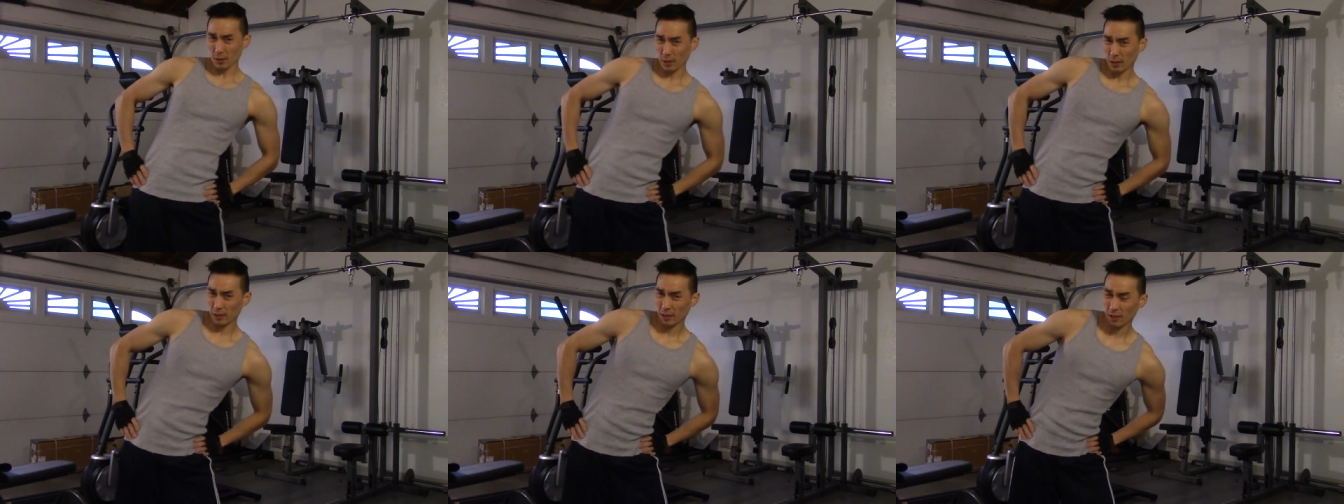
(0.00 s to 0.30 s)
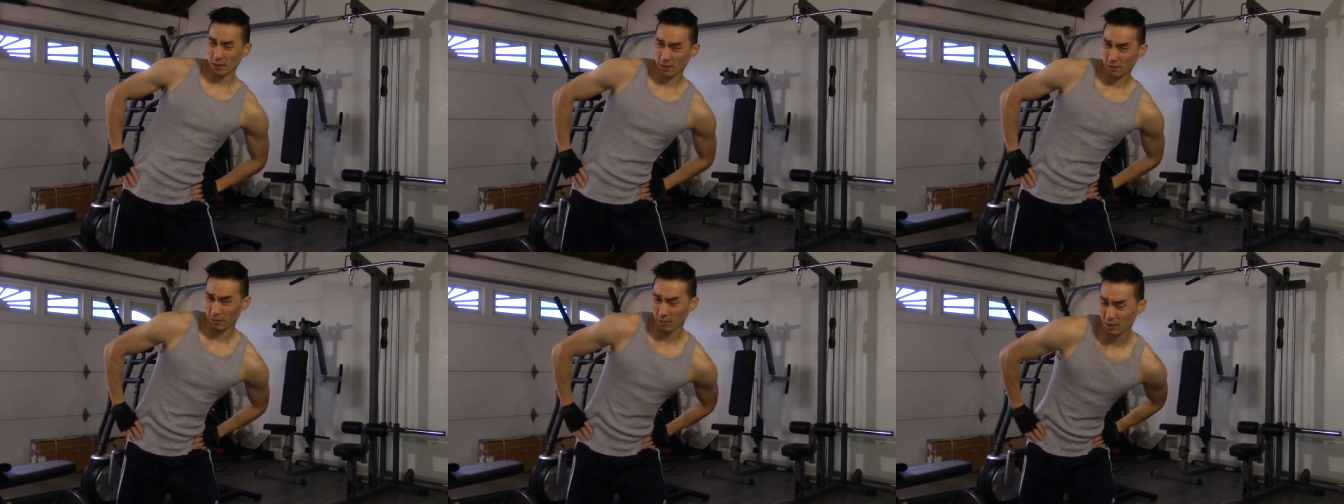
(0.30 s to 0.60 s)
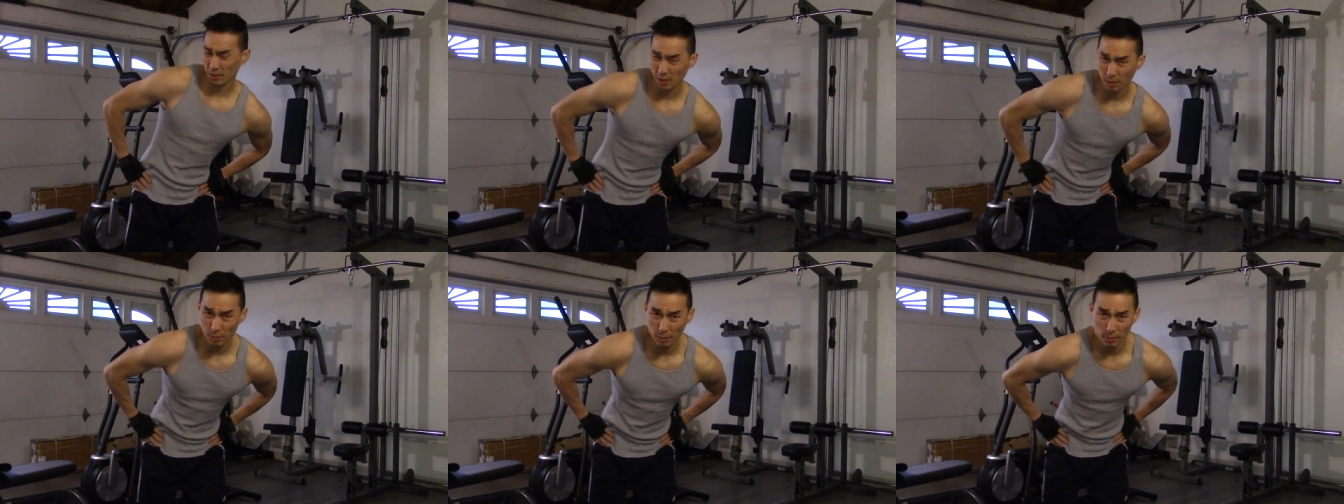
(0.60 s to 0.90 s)
in the
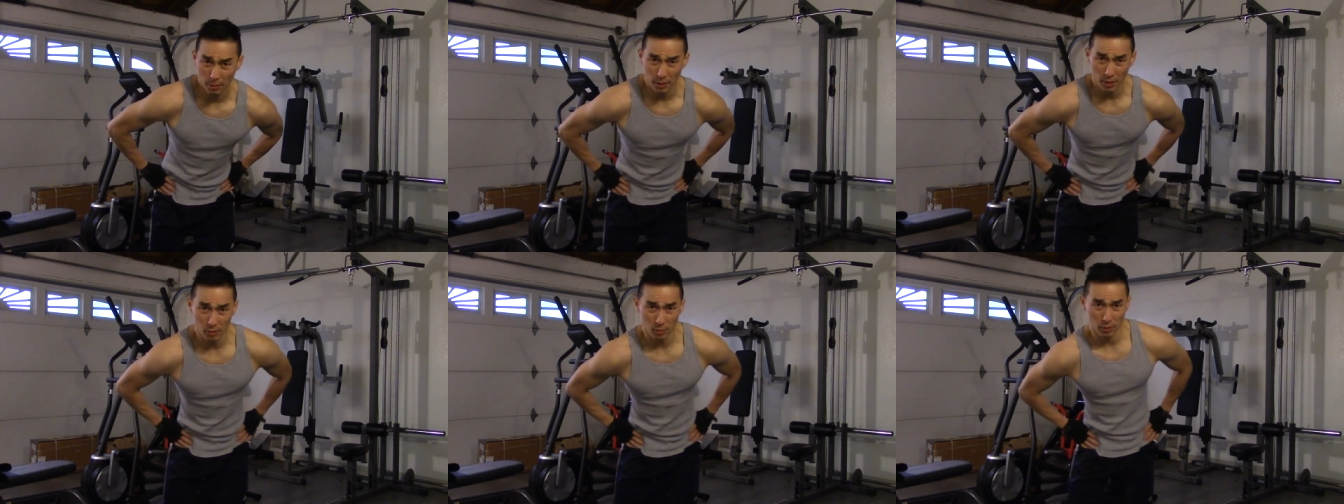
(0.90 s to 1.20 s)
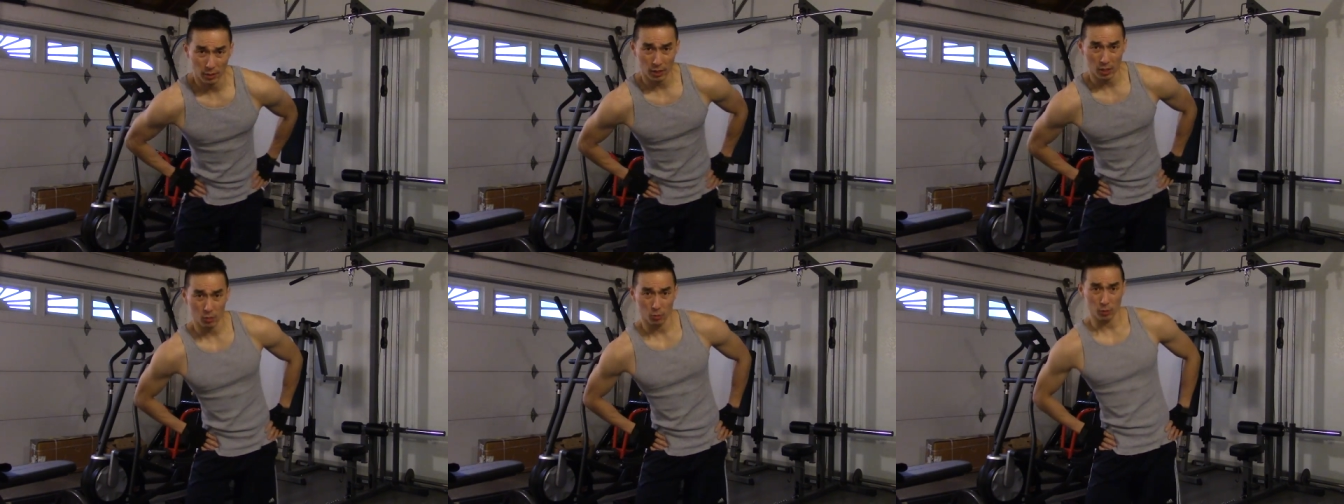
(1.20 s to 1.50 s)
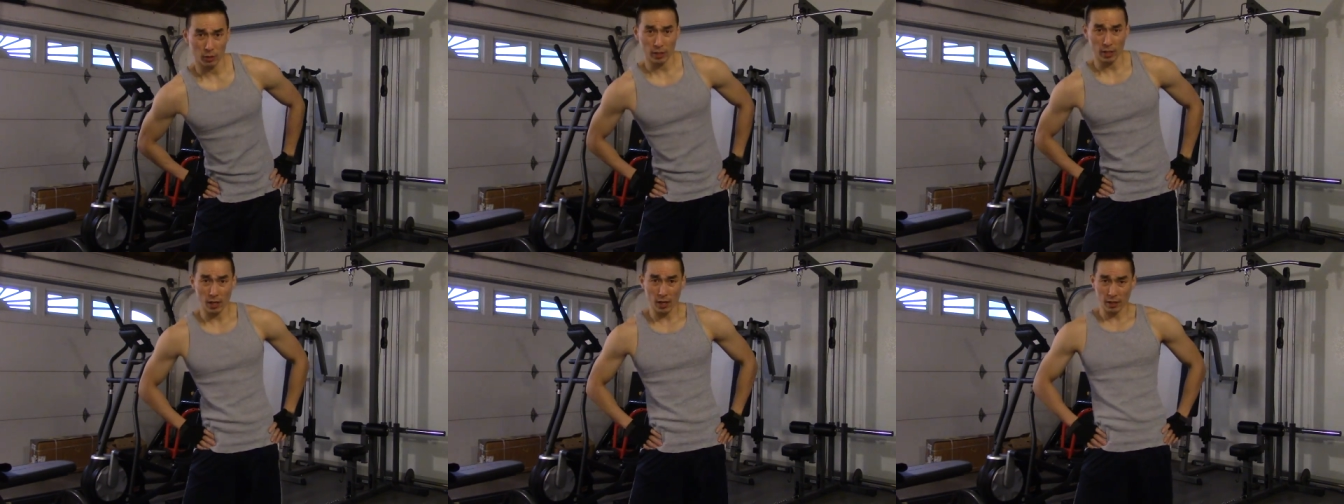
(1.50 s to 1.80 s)
summer months when it gets
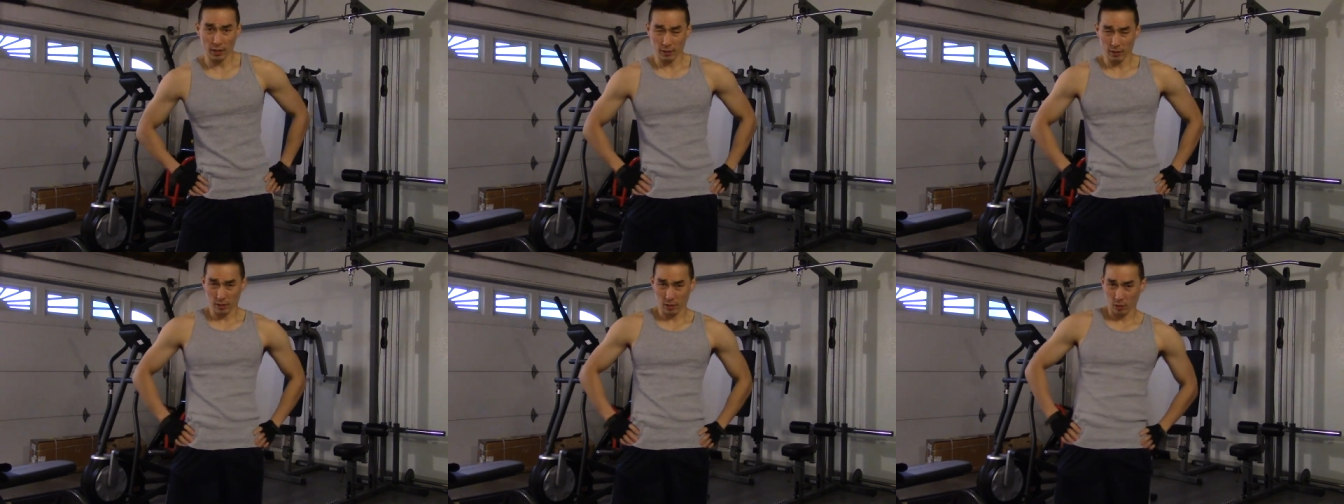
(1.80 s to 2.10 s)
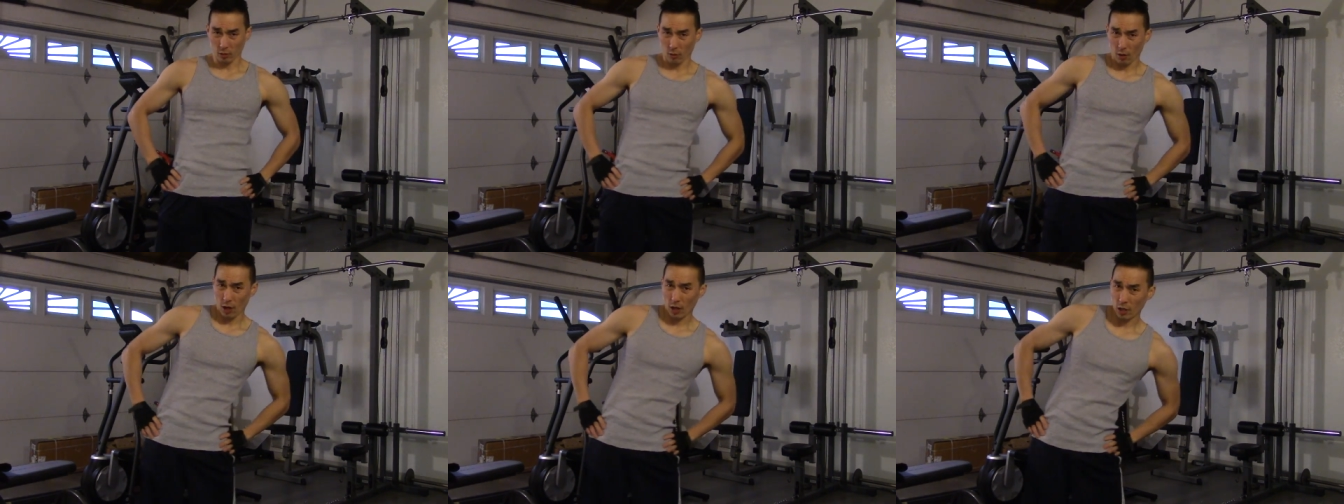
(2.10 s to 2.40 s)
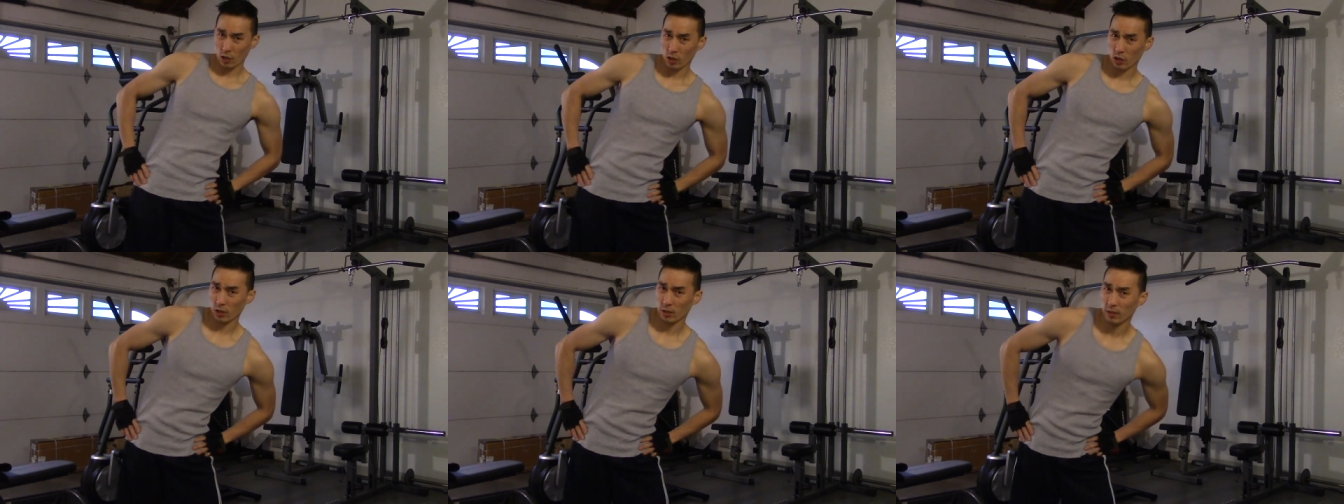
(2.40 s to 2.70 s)
really hot in this garage,